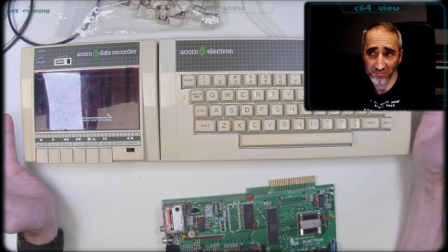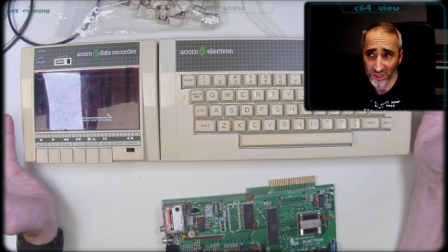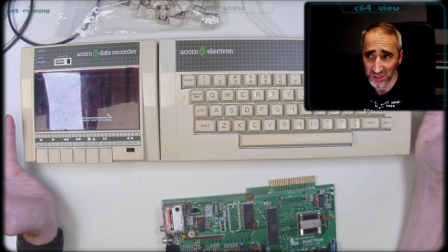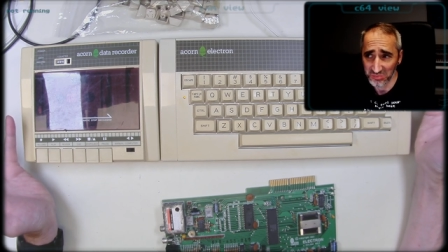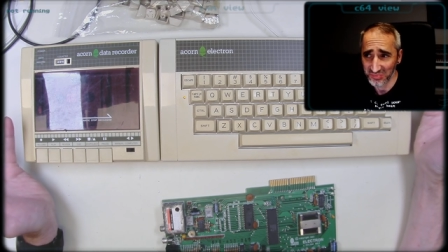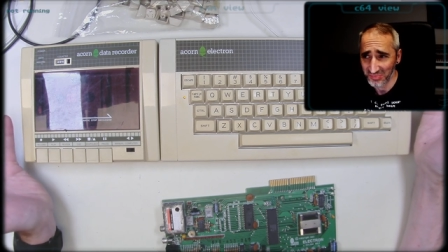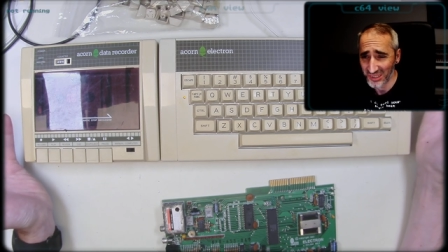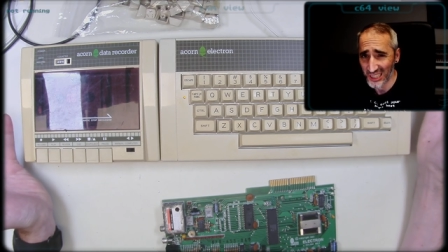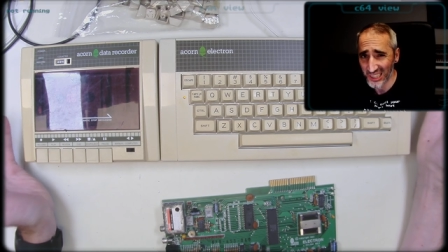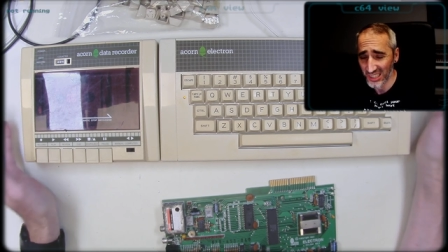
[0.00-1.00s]
So
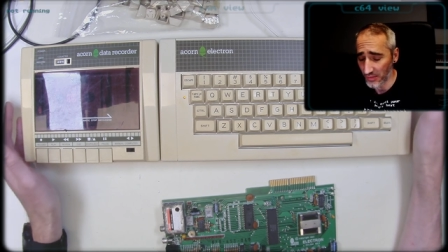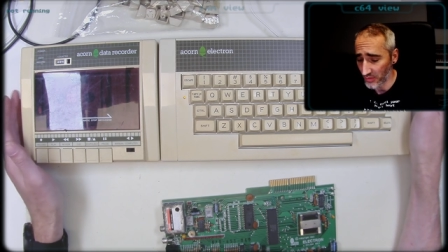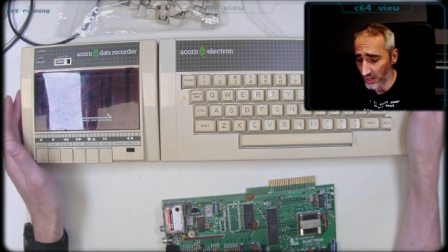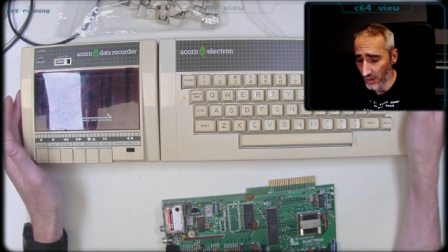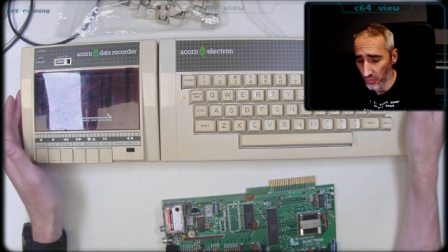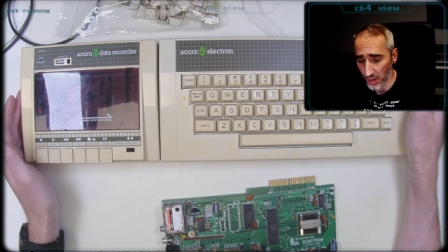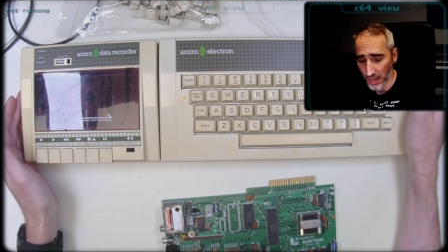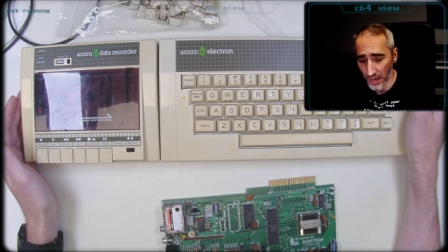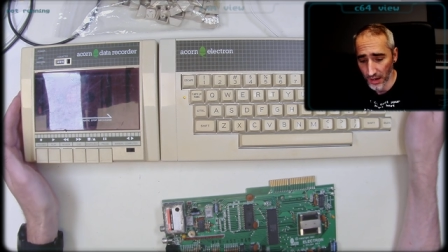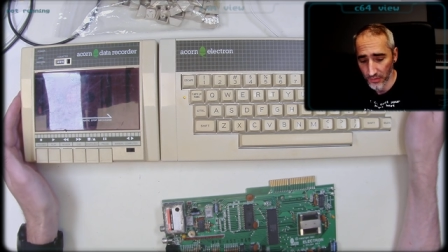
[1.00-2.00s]
that's something I
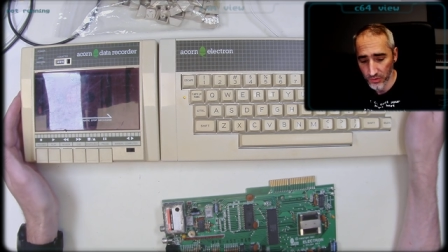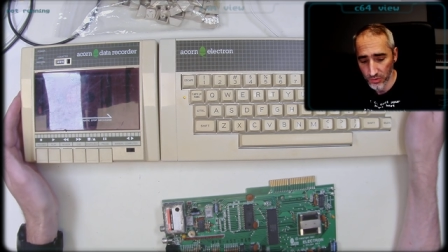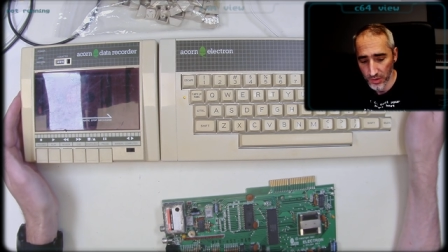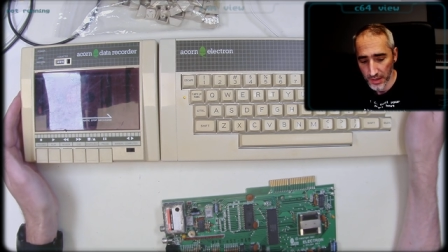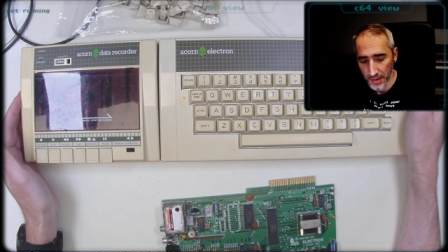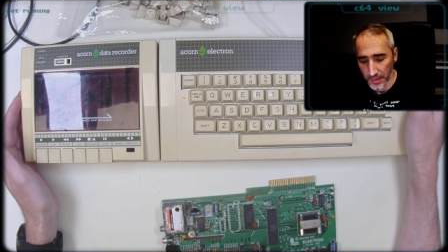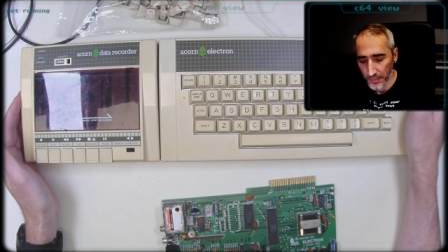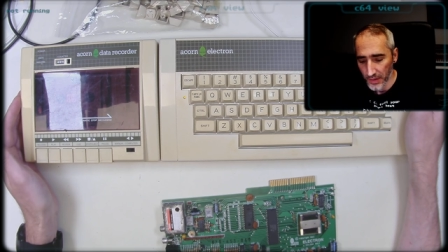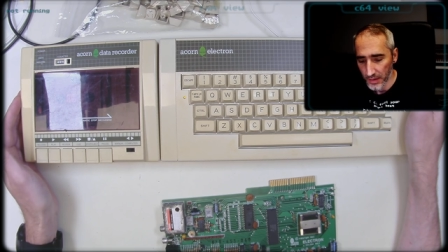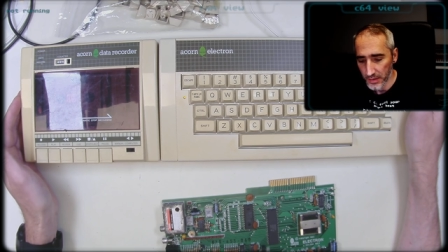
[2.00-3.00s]
really have to
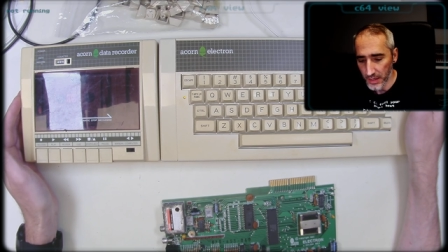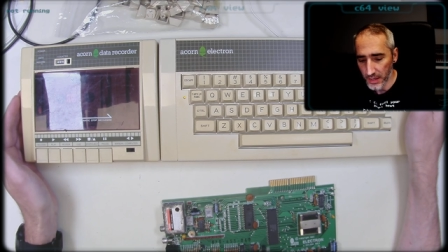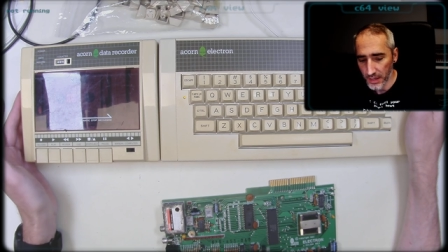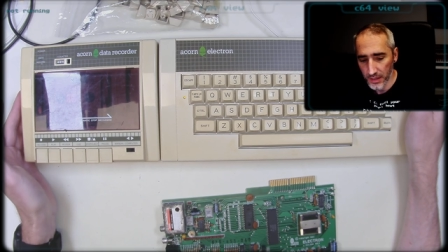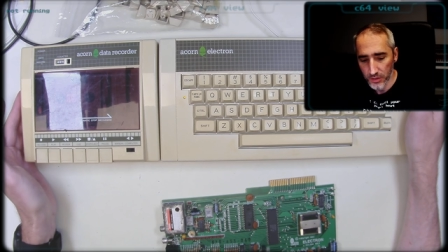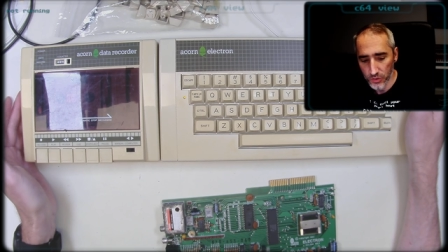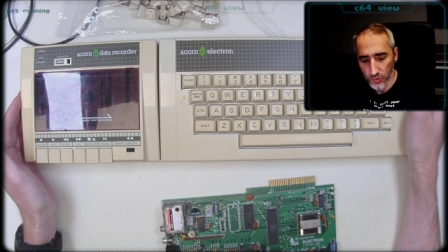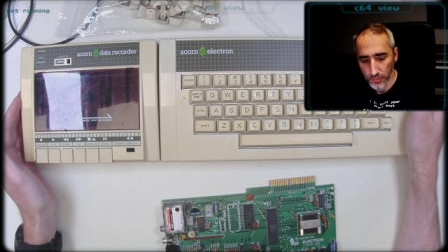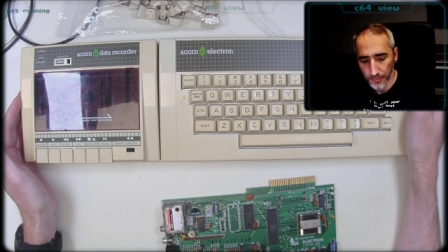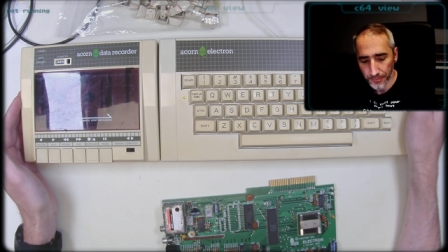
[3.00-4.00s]
dig
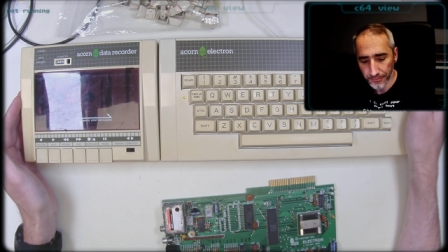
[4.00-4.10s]
into.